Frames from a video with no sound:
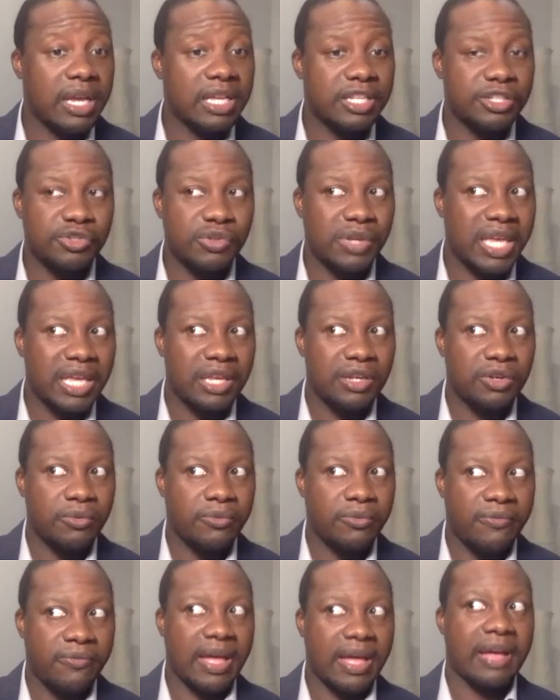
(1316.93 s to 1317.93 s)
Because you can't do
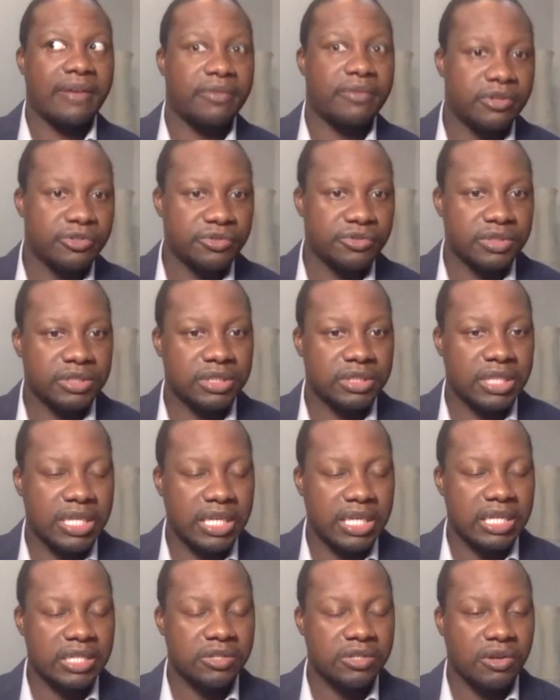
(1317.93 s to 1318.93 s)
500
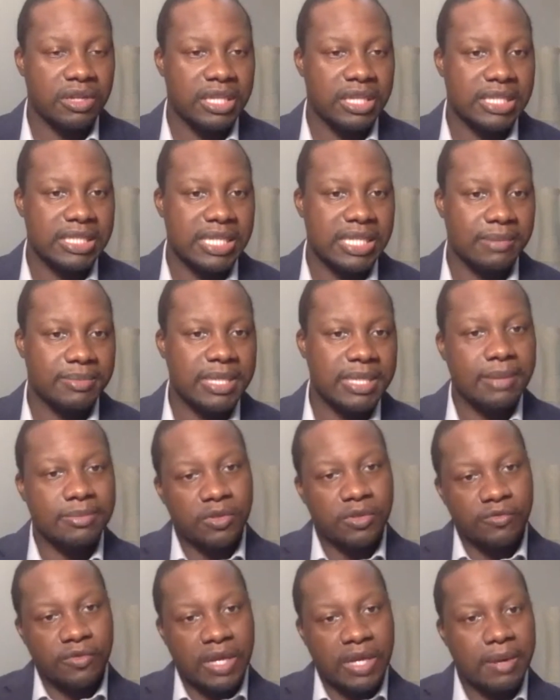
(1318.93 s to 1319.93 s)
kids all at the same time.
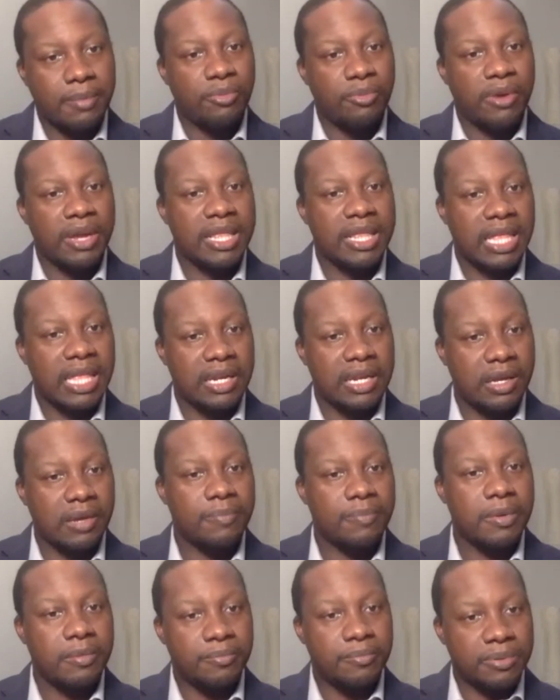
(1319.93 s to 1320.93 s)
So you got to break that
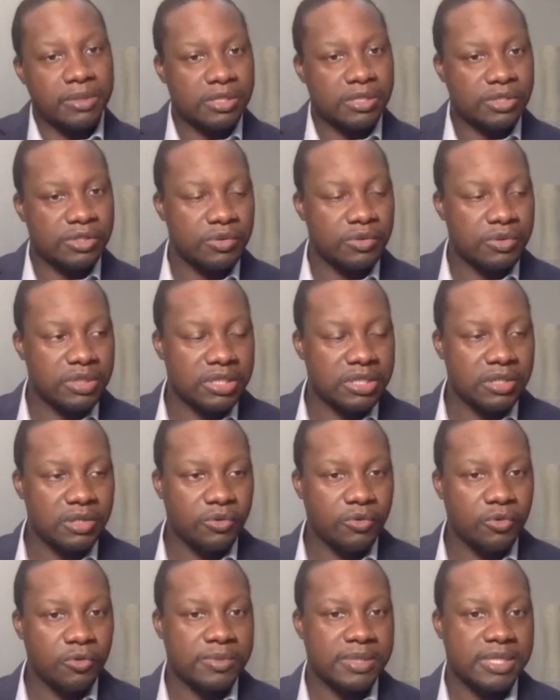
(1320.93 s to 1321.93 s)
up and put the students in the
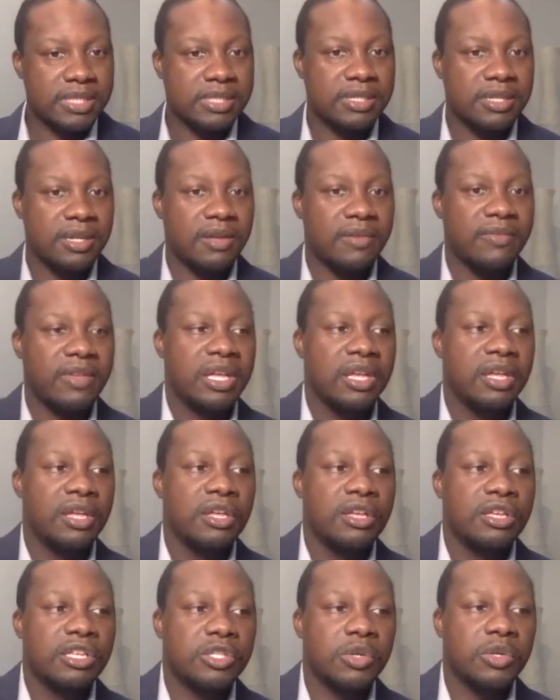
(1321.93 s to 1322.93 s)
groups and stuff.
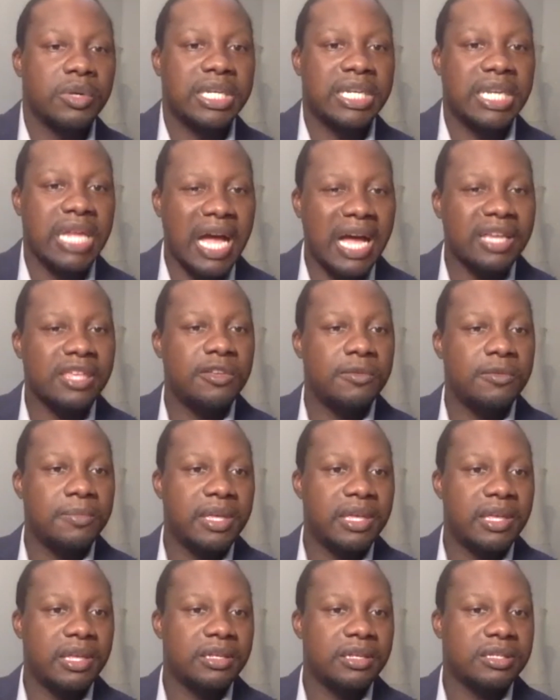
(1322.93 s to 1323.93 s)
So a
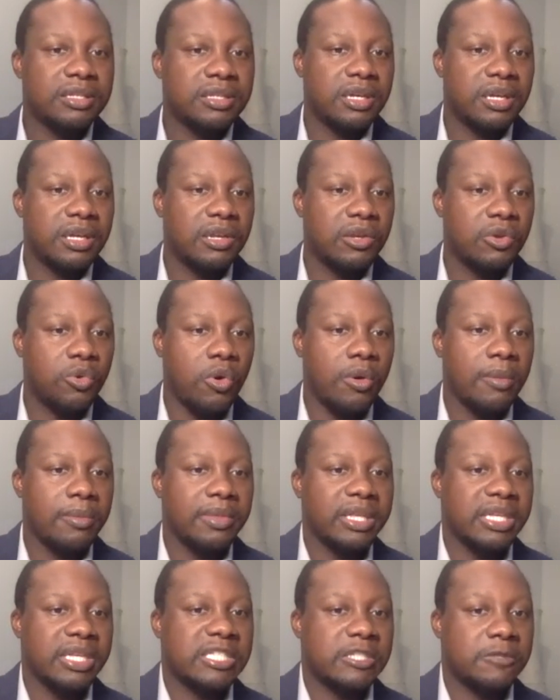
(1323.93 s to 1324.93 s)
document
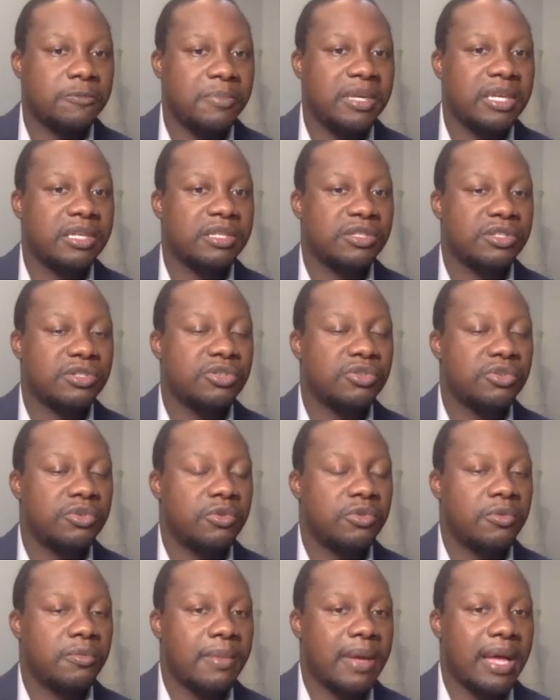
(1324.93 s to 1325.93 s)
normally speaks
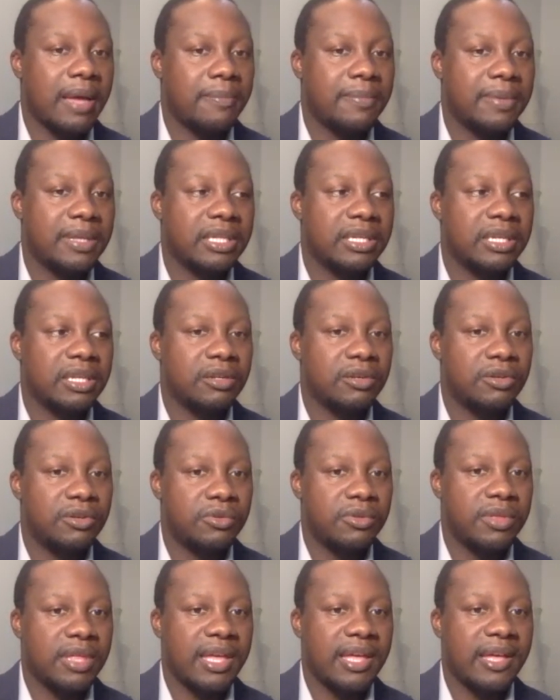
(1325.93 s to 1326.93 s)
to my ability to
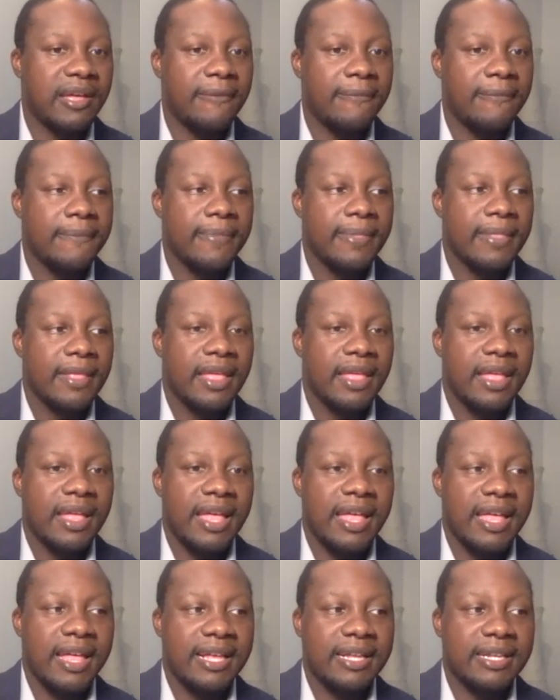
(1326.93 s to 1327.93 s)
do that.
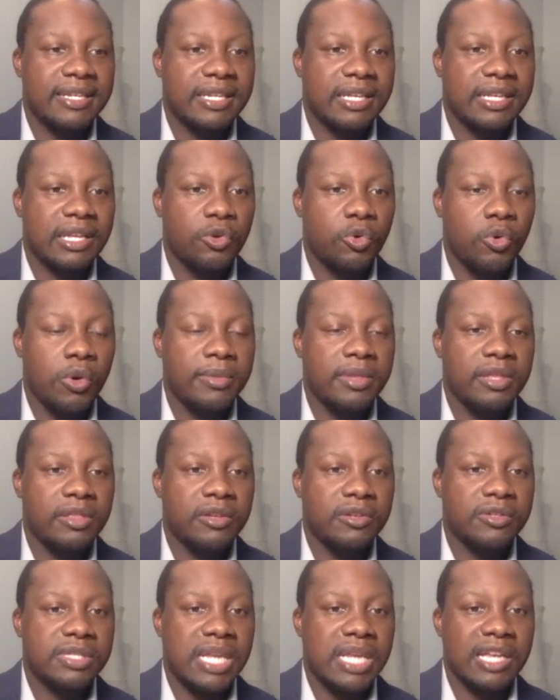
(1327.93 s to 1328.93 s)
And normally
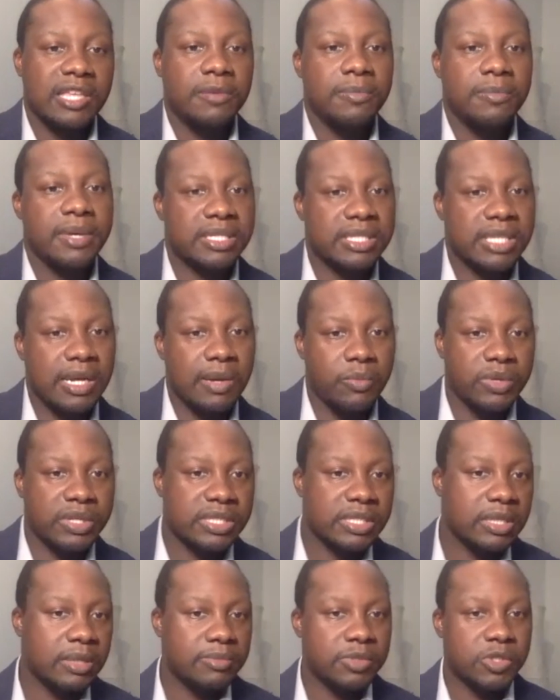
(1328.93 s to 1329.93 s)
those documents come with
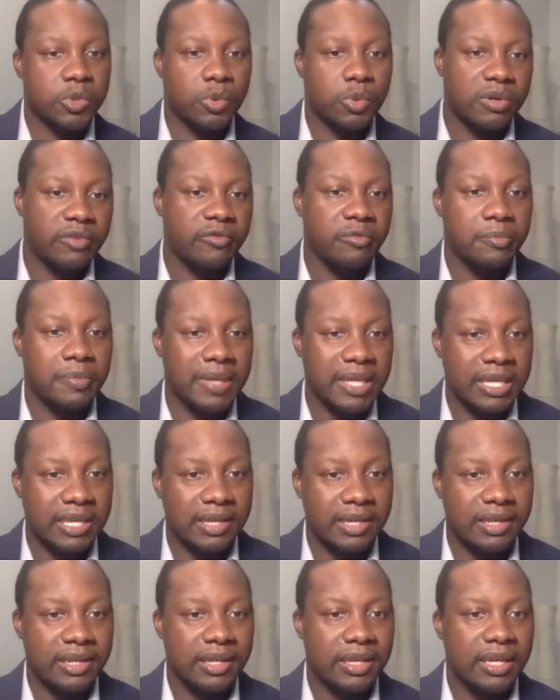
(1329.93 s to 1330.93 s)
some sort of
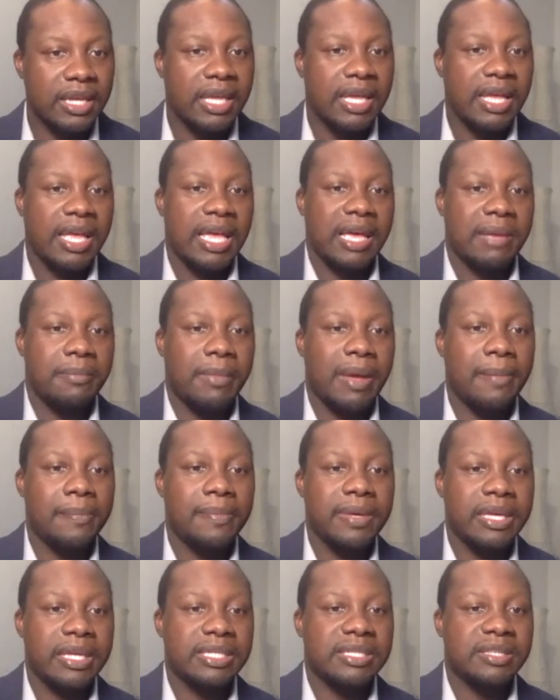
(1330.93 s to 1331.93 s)
bid. And my
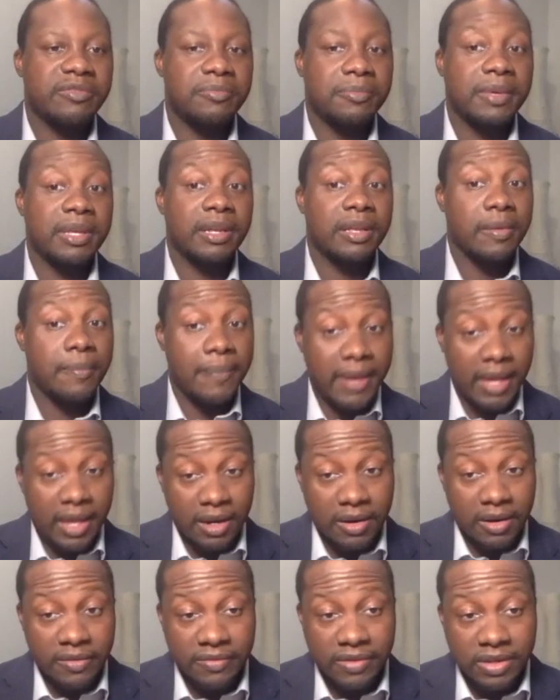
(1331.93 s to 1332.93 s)
bids have been
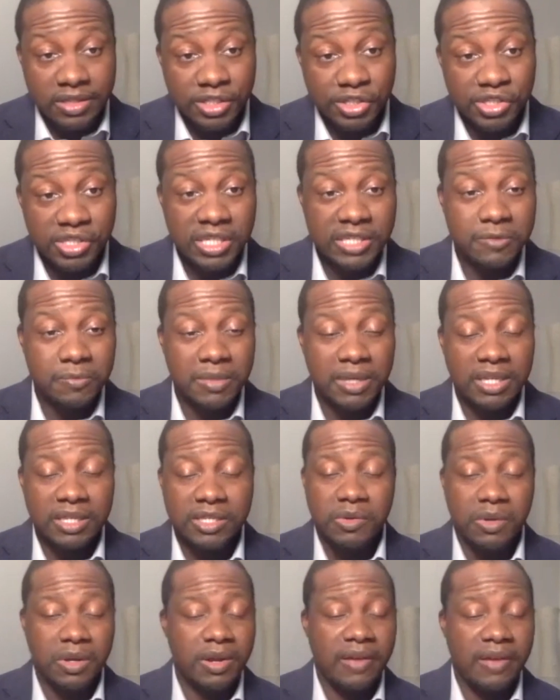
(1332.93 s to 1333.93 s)
competitive because it's just me,
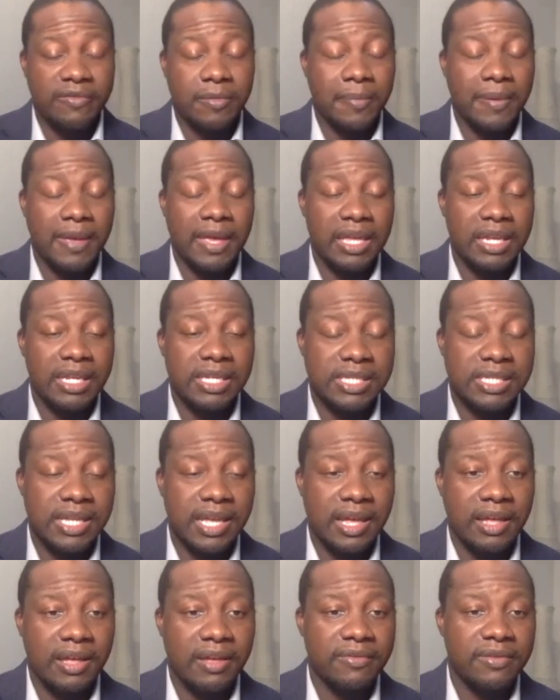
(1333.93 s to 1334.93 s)
so I don't have to pay any
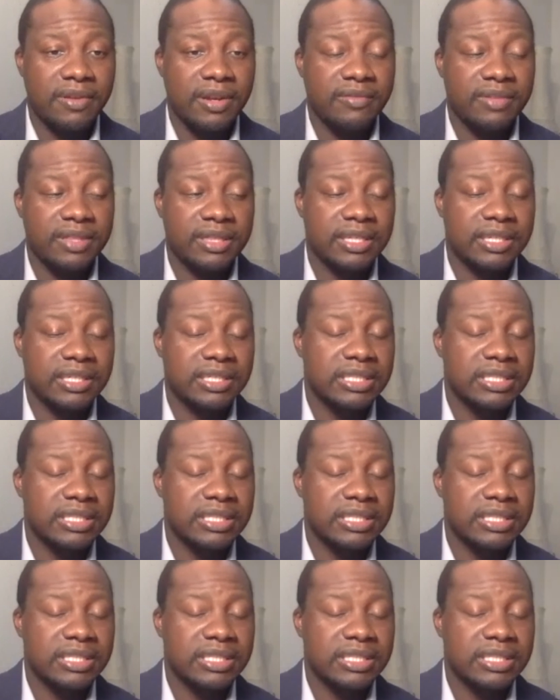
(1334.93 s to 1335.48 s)
staff and everything.